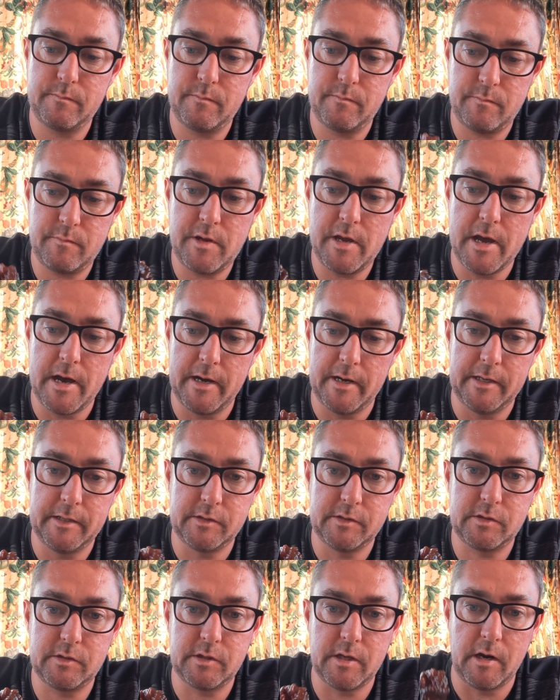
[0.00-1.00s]
yeah,
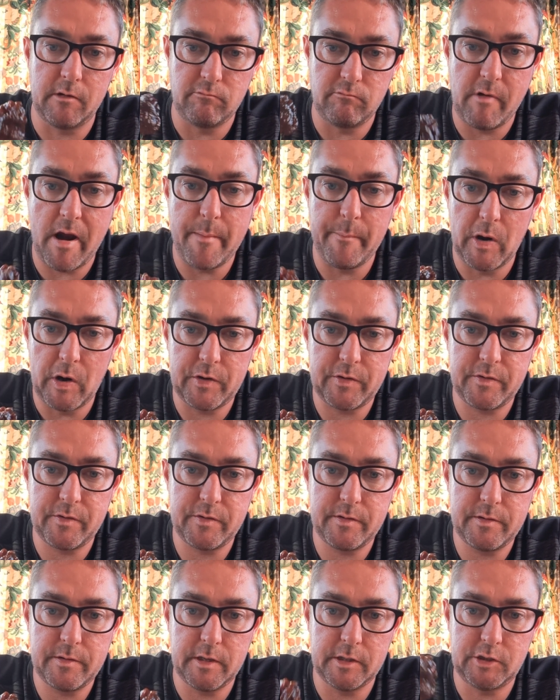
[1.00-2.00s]
it's a REMMERT,
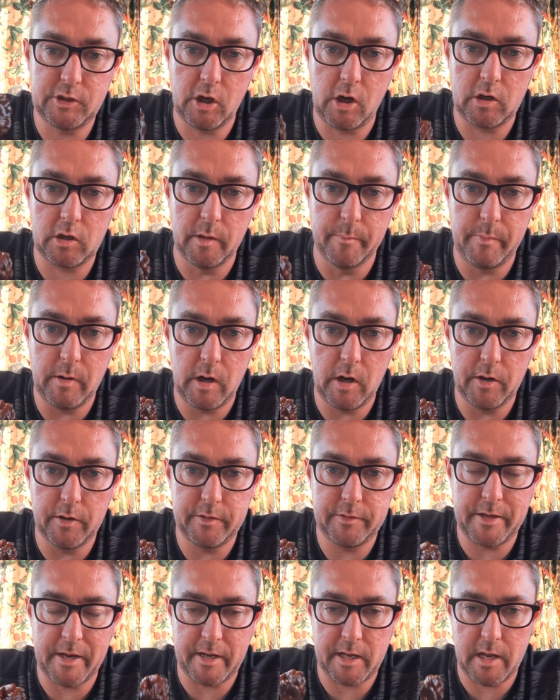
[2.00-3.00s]
a chocolate pod
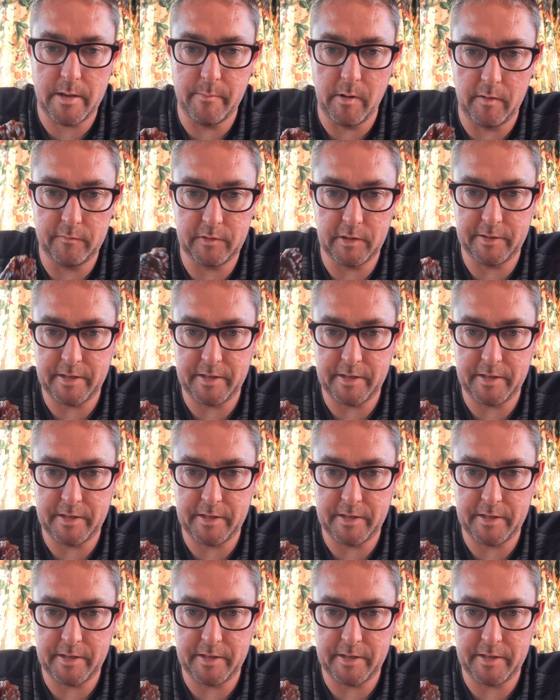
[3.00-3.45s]
that came off the